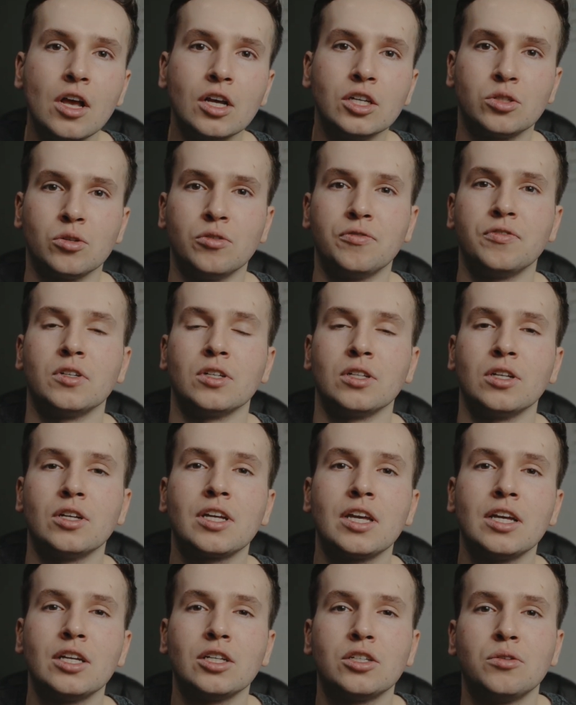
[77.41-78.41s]
So if you're
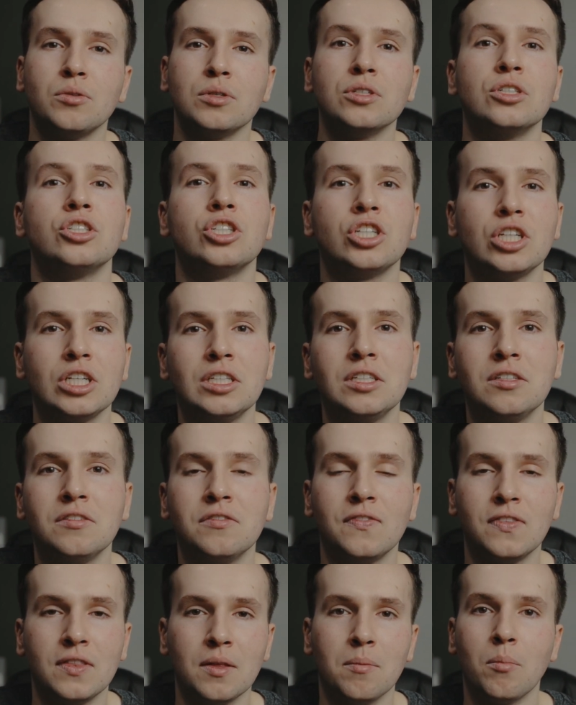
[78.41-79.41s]
looking to
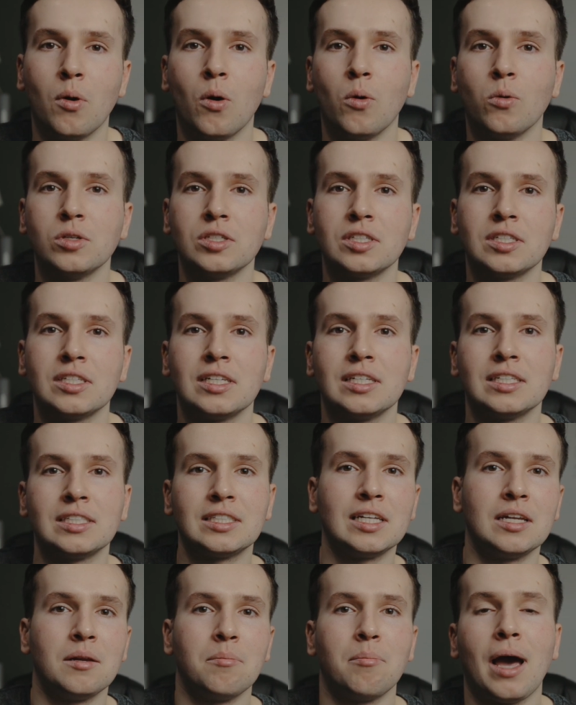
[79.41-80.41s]
achieve the most
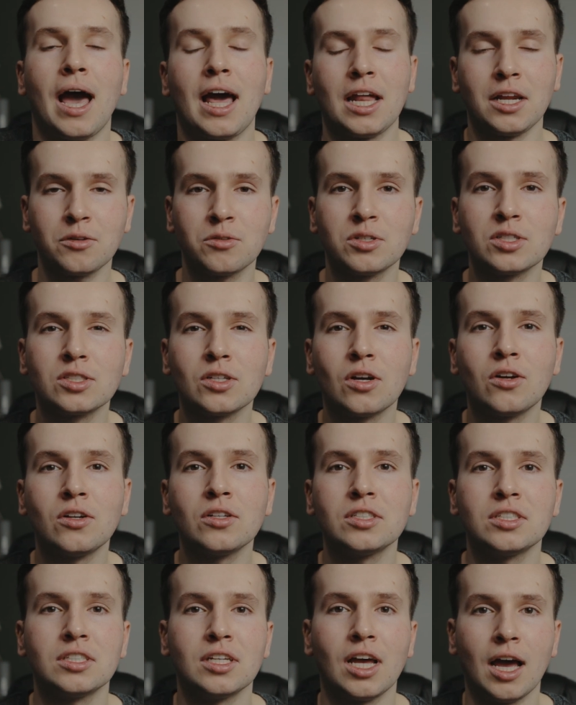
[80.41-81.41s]
cinematic
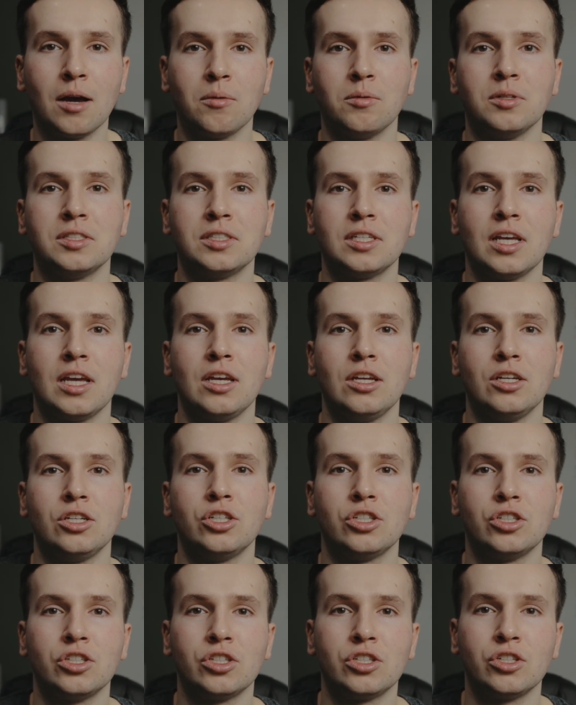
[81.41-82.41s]
results, I would say
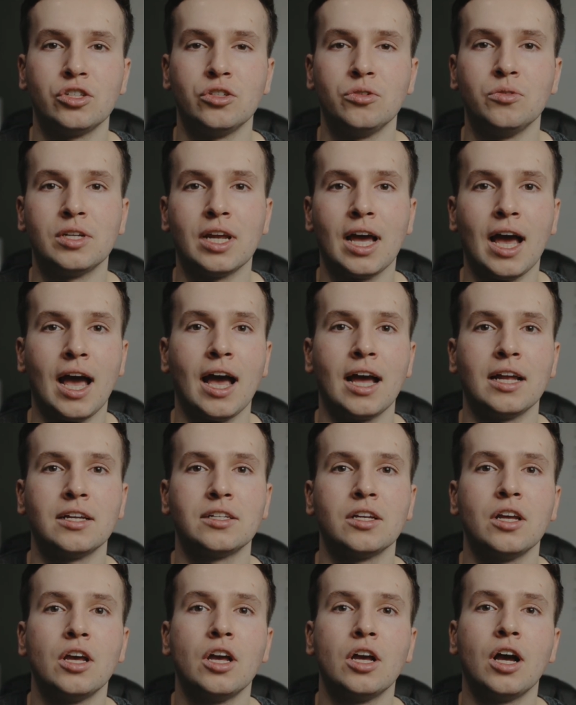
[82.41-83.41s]
shoot
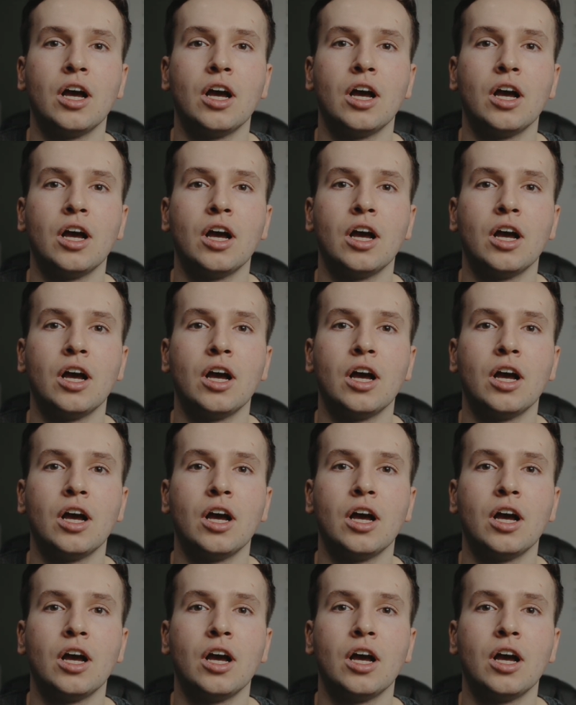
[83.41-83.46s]
at